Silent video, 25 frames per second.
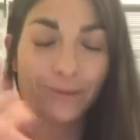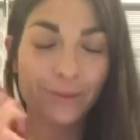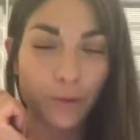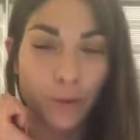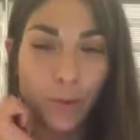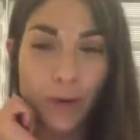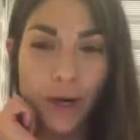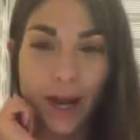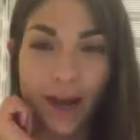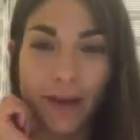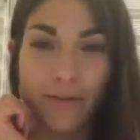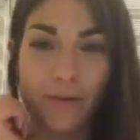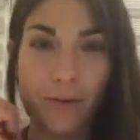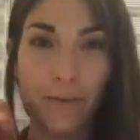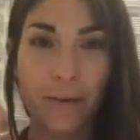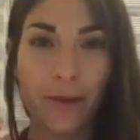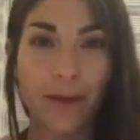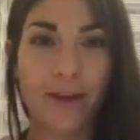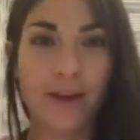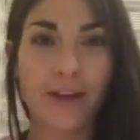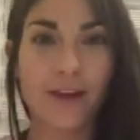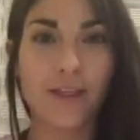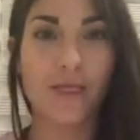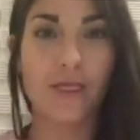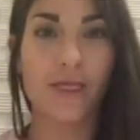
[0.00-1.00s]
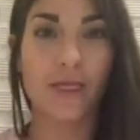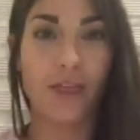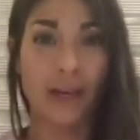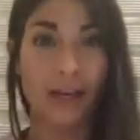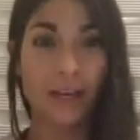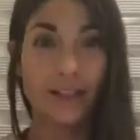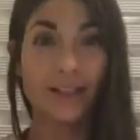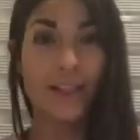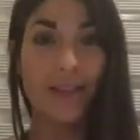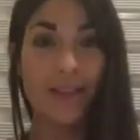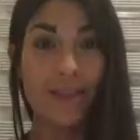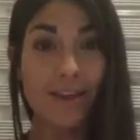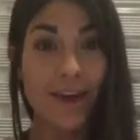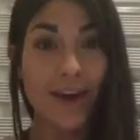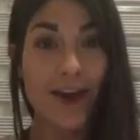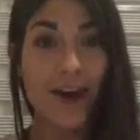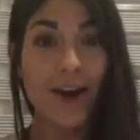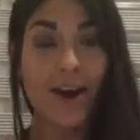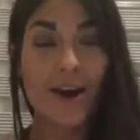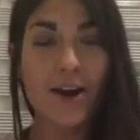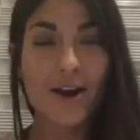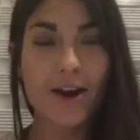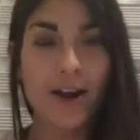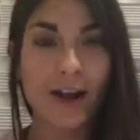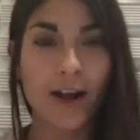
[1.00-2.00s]
When I have a million things in the
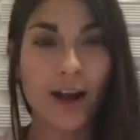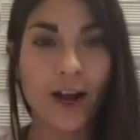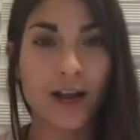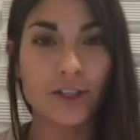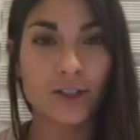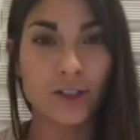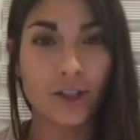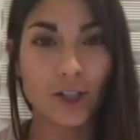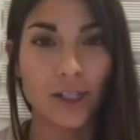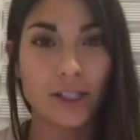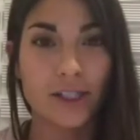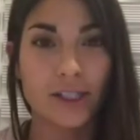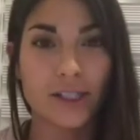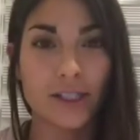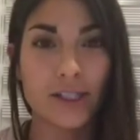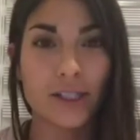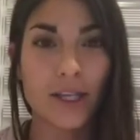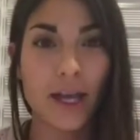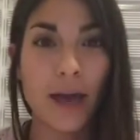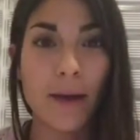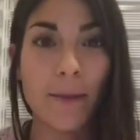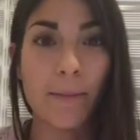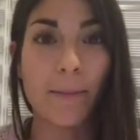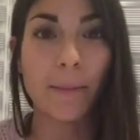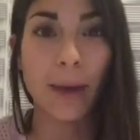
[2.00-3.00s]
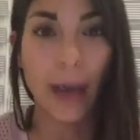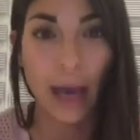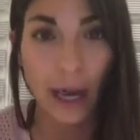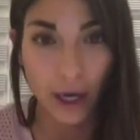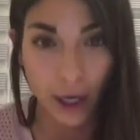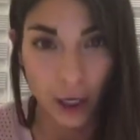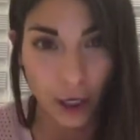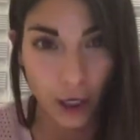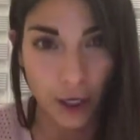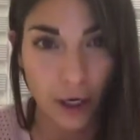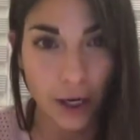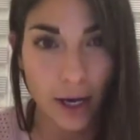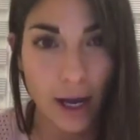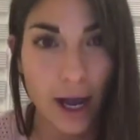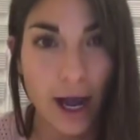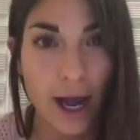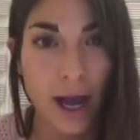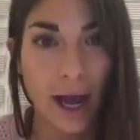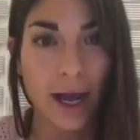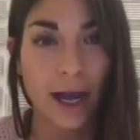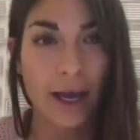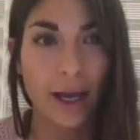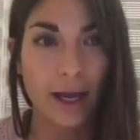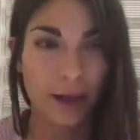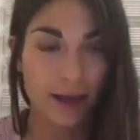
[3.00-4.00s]
air, I just am better.
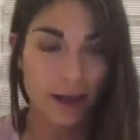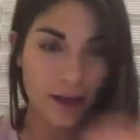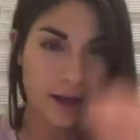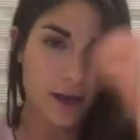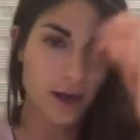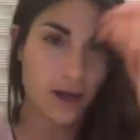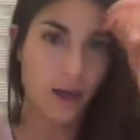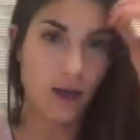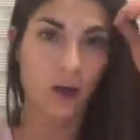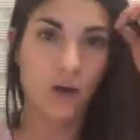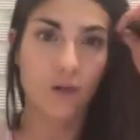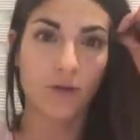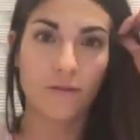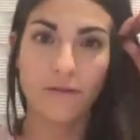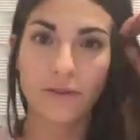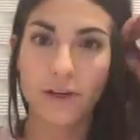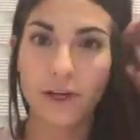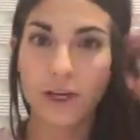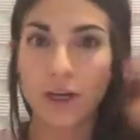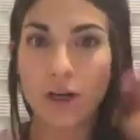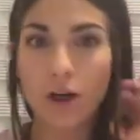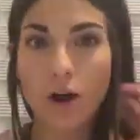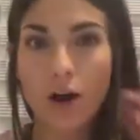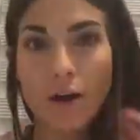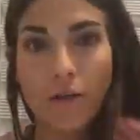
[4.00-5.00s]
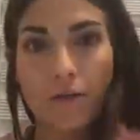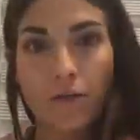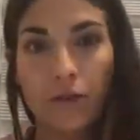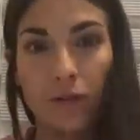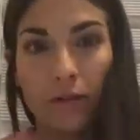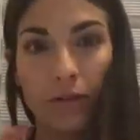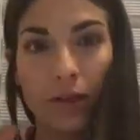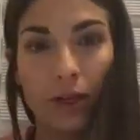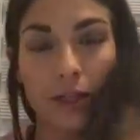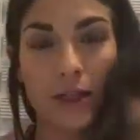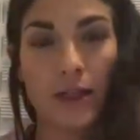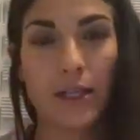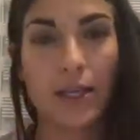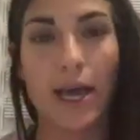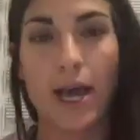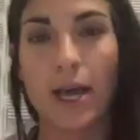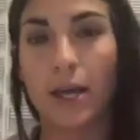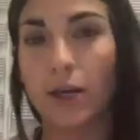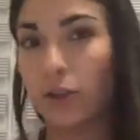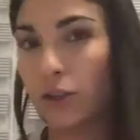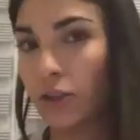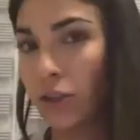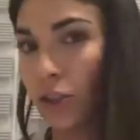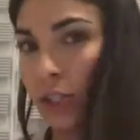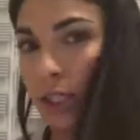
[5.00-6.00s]
I feed off of like the
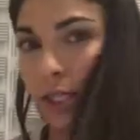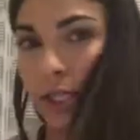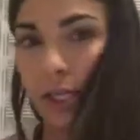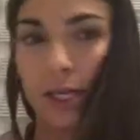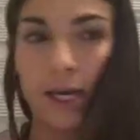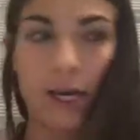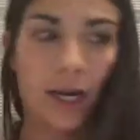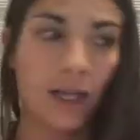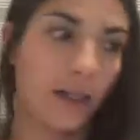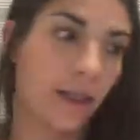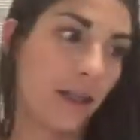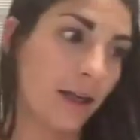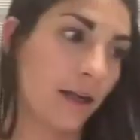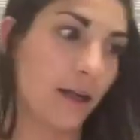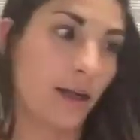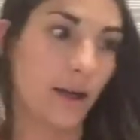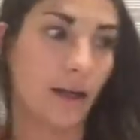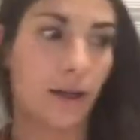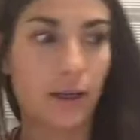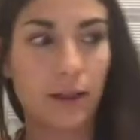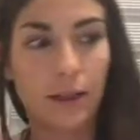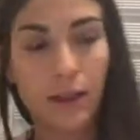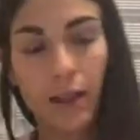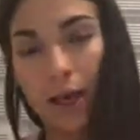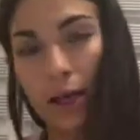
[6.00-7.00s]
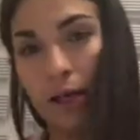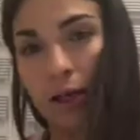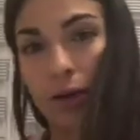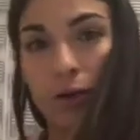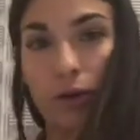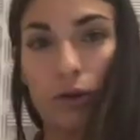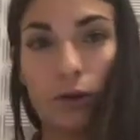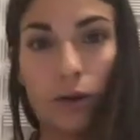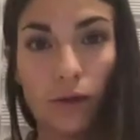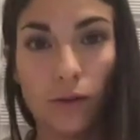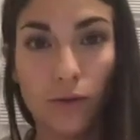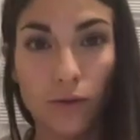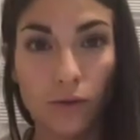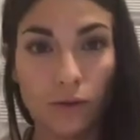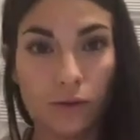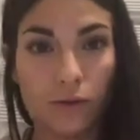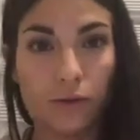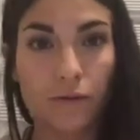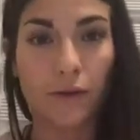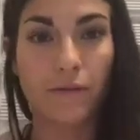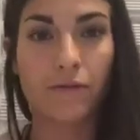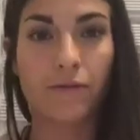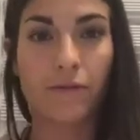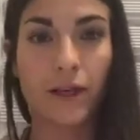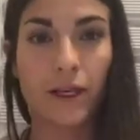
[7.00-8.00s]
energy and the like
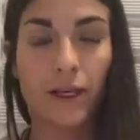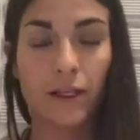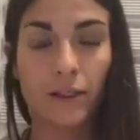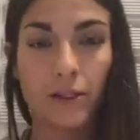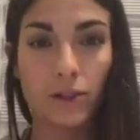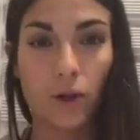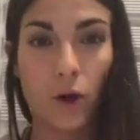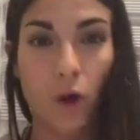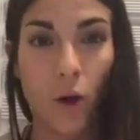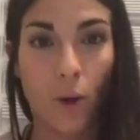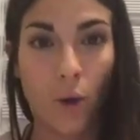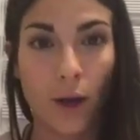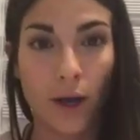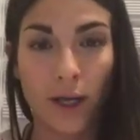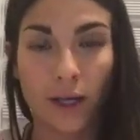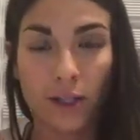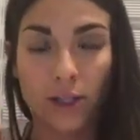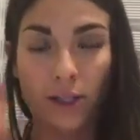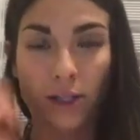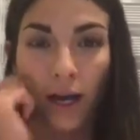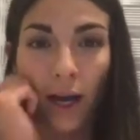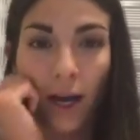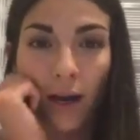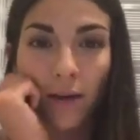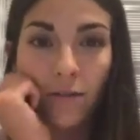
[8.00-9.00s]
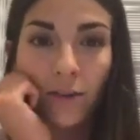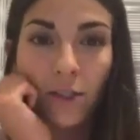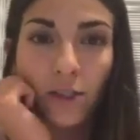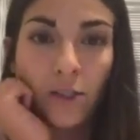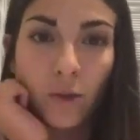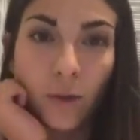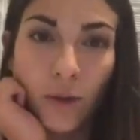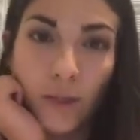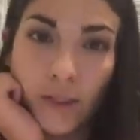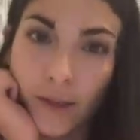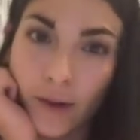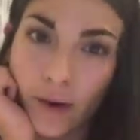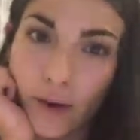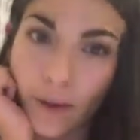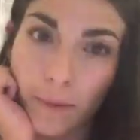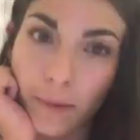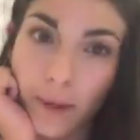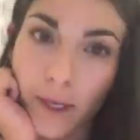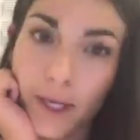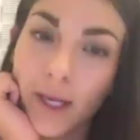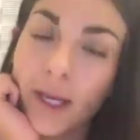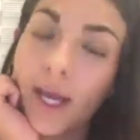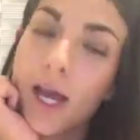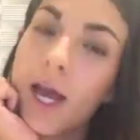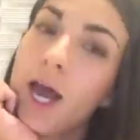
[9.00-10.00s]
oomph of things going. It's kind of just always how I've
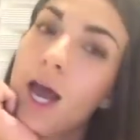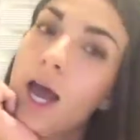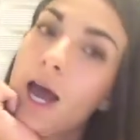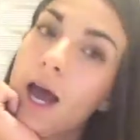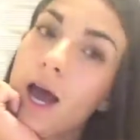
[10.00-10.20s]
been.